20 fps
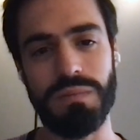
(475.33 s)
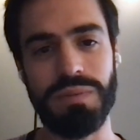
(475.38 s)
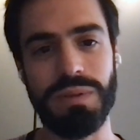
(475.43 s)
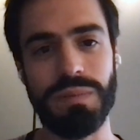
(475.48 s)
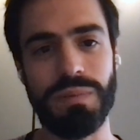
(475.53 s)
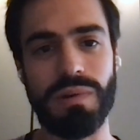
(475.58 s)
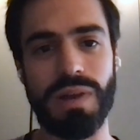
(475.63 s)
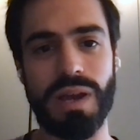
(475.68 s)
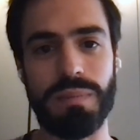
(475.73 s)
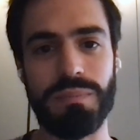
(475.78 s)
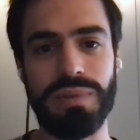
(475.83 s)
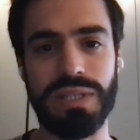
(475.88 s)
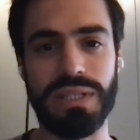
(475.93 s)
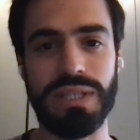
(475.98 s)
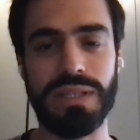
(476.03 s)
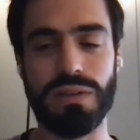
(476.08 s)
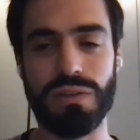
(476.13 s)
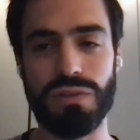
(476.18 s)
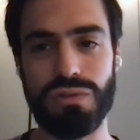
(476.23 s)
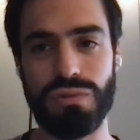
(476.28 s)
people are
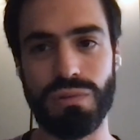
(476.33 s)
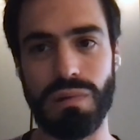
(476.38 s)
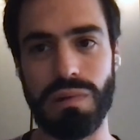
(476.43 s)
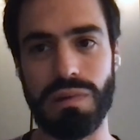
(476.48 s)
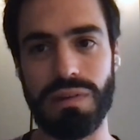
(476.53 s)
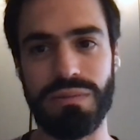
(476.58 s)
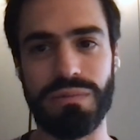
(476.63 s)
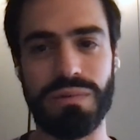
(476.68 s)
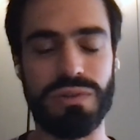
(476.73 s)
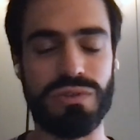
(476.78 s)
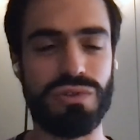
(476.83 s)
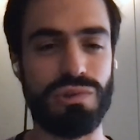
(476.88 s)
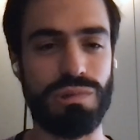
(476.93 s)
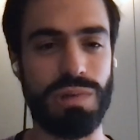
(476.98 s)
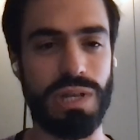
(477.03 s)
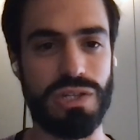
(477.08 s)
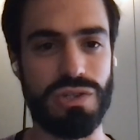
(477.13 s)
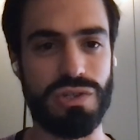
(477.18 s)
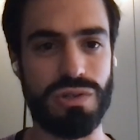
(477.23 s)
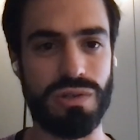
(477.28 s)
picking a tool, they want to
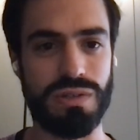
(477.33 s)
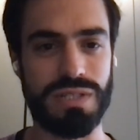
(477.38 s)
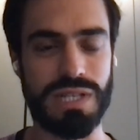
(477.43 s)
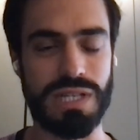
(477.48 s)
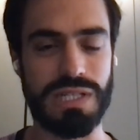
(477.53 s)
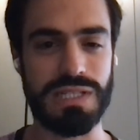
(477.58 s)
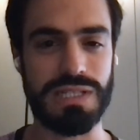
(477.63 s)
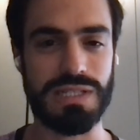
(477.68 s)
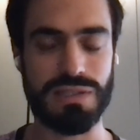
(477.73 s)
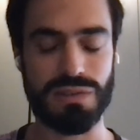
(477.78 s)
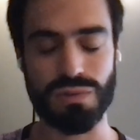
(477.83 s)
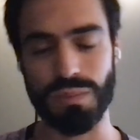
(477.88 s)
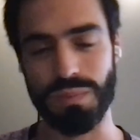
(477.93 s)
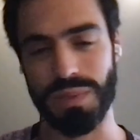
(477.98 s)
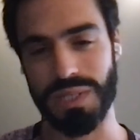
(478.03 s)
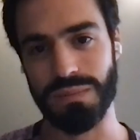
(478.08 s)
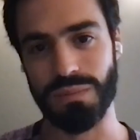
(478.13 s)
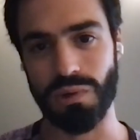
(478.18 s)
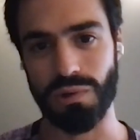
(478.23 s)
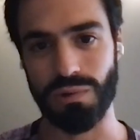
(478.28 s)
ensure that it's
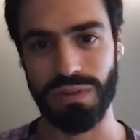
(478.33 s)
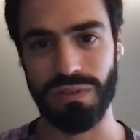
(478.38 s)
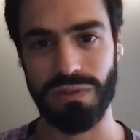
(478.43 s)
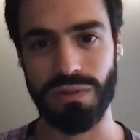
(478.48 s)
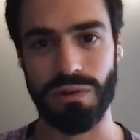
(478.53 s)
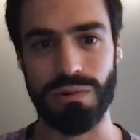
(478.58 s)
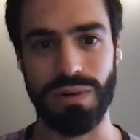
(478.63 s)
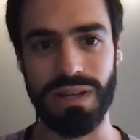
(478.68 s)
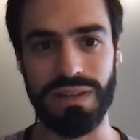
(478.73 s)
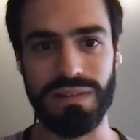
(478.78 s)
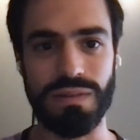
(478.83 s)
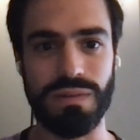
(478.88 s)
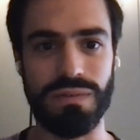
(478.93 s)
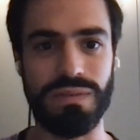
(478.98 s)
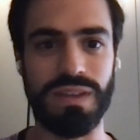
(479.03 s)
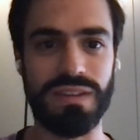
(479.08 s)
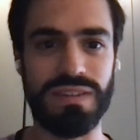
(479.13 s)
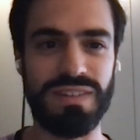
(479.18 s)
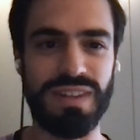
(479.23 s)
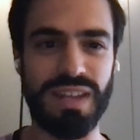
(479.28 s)
compatible with the rest
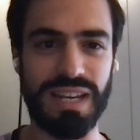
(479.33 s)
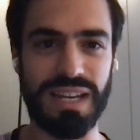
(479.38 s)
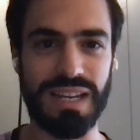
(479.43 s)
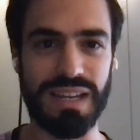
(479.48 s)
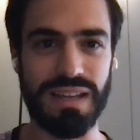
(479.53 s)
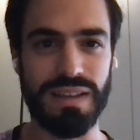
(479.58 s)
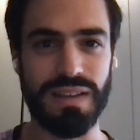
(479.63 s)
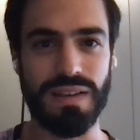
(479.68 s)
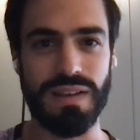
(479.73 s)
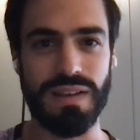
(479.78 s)
of their stack.